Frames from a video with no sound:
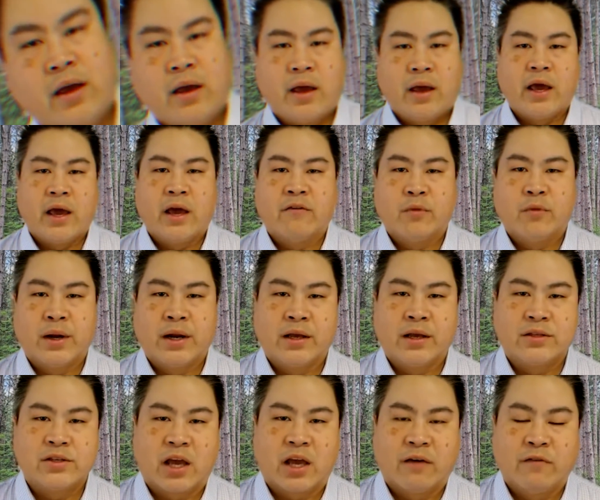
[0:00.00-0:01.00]
Hey everybody, it's
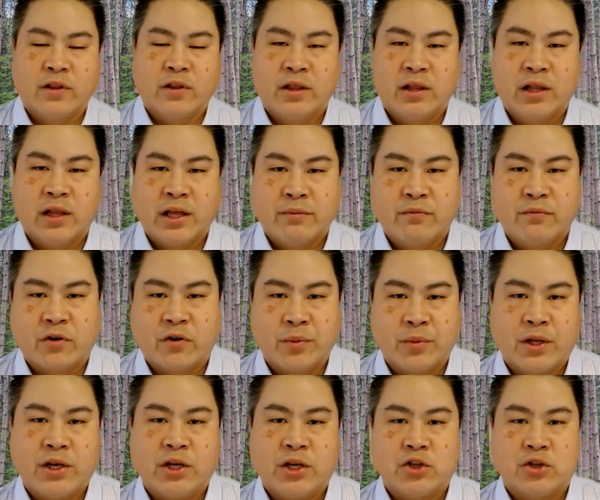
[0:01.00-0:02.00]
Kevin Lim from the
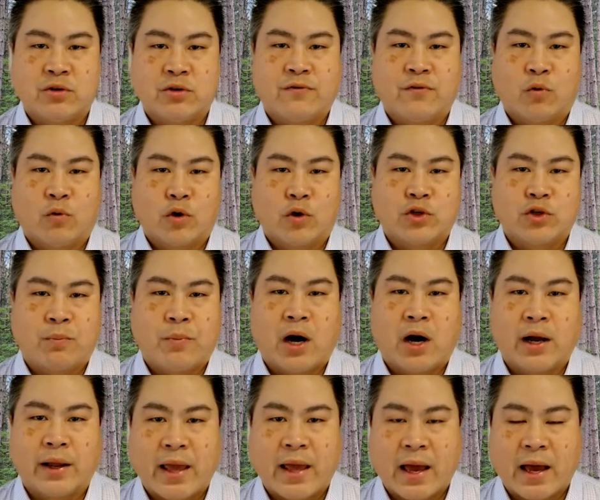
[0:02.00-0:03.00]
Digital Forester
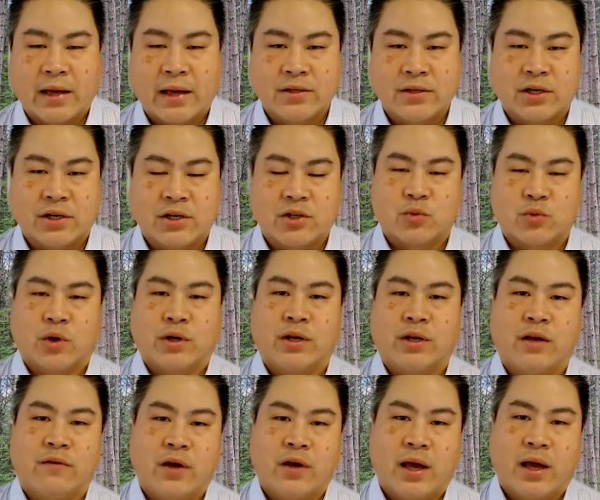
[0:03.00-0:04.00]
Podcast. I just want to give
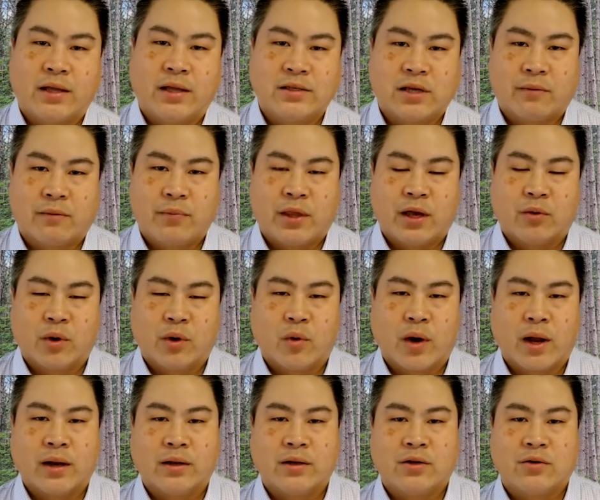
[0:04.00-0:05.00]
you a heads up that we
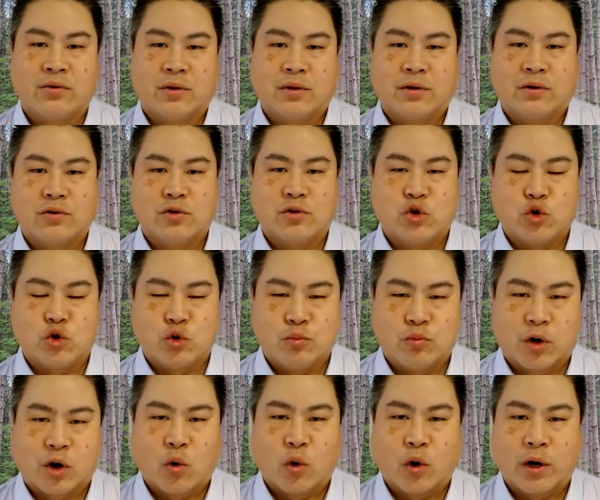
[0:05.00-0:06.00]
ran into a little Zoom
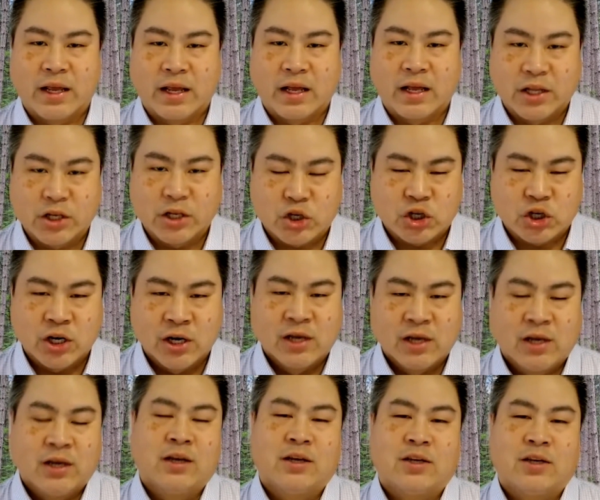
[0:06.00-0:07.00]
recording glitch.
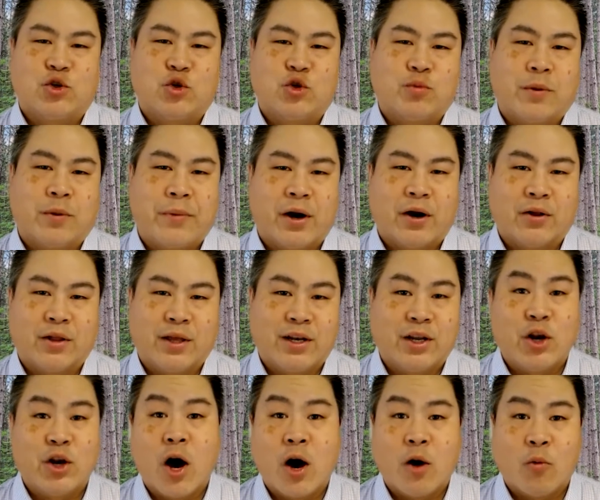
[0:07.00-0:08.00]
Zoom apparently did
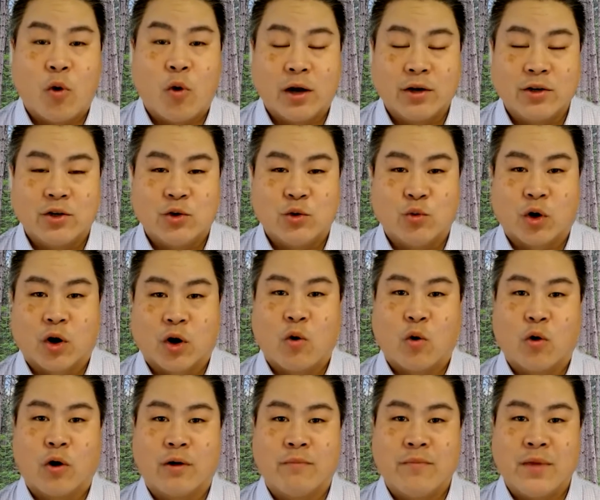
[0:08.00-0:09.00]
not want to
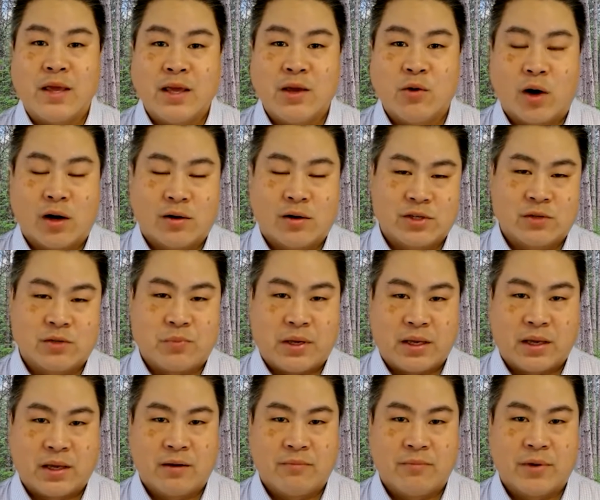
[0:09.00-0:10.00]
record me while
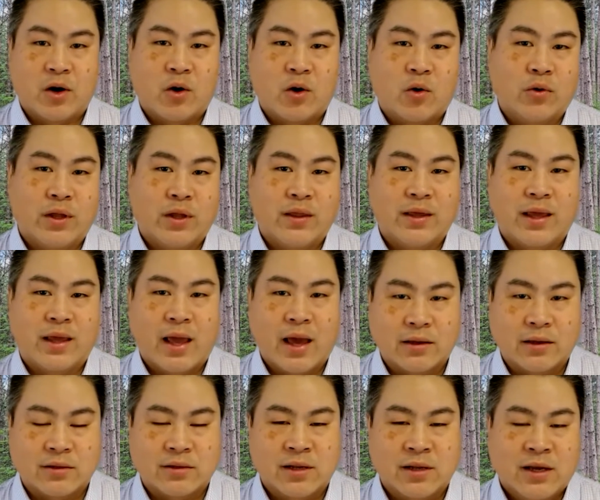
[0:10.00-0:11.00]
speaking, but only the
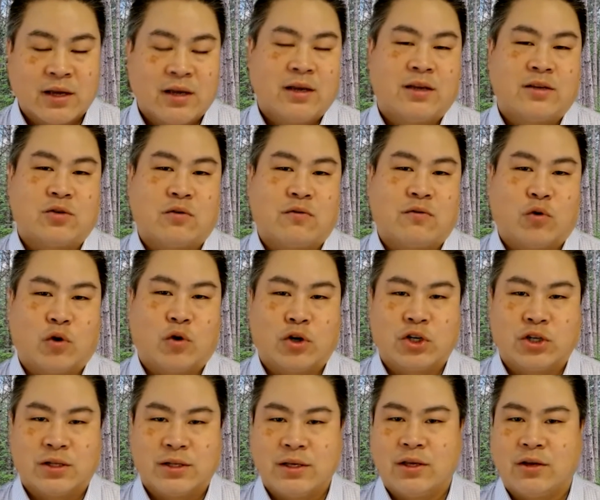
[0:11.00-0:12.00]
guest. So
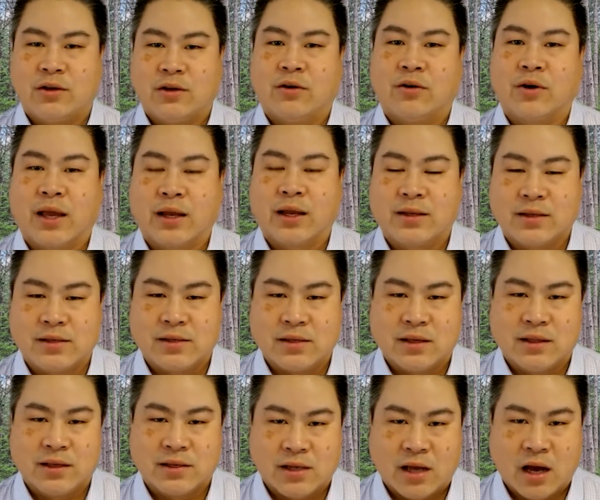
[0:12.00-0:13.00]
unfortunately, you don't get to see
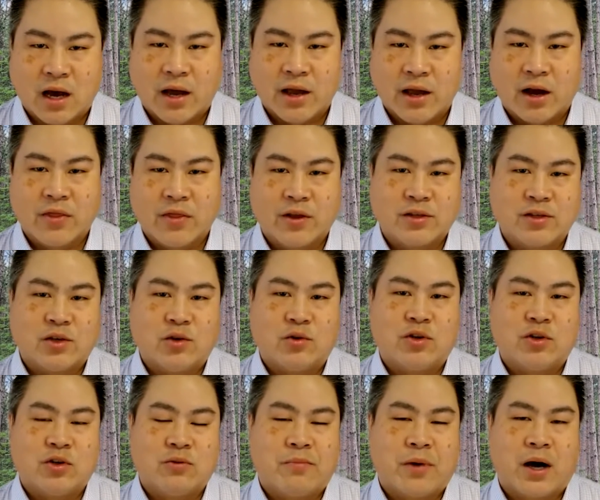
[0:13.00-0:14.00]
this guy on this
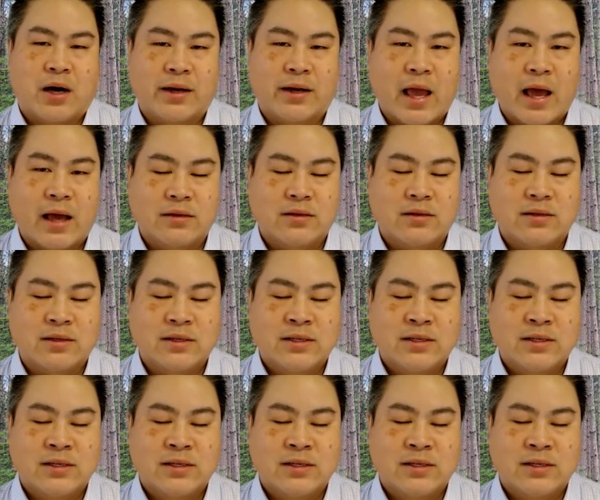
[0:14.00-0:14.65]
YouTube podcast.